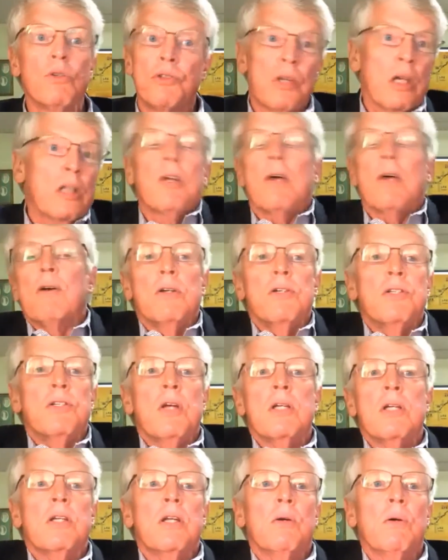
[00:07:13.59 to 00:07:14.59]

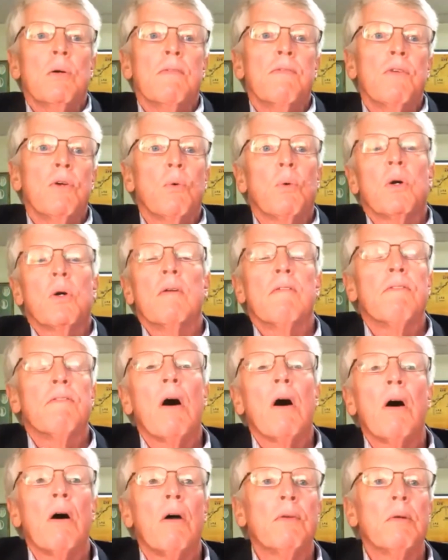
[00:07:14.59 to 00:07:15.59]
660 of you, were
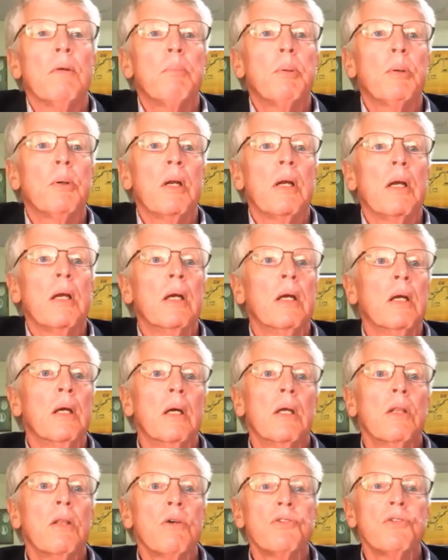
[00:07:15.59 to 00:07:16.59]
involved in putting
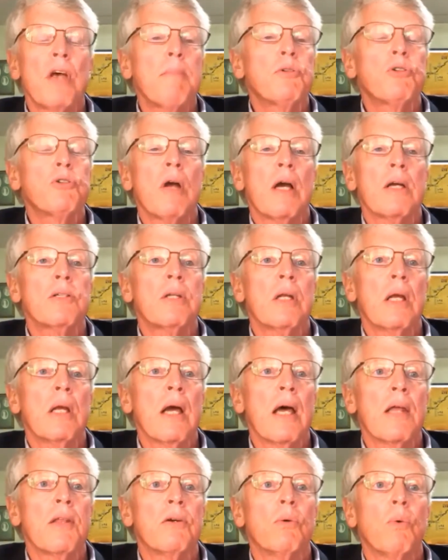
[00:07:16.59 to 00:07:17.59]
those abstracts
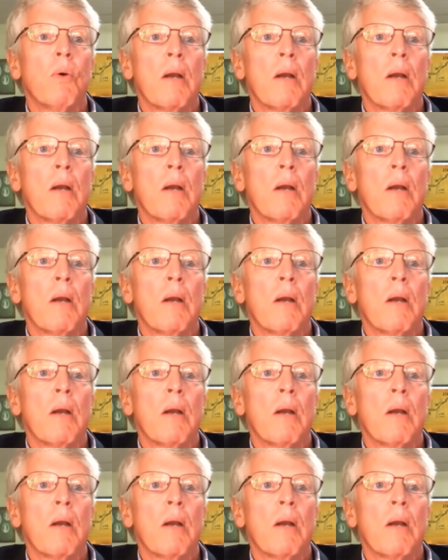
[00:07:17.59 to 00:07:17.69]
together.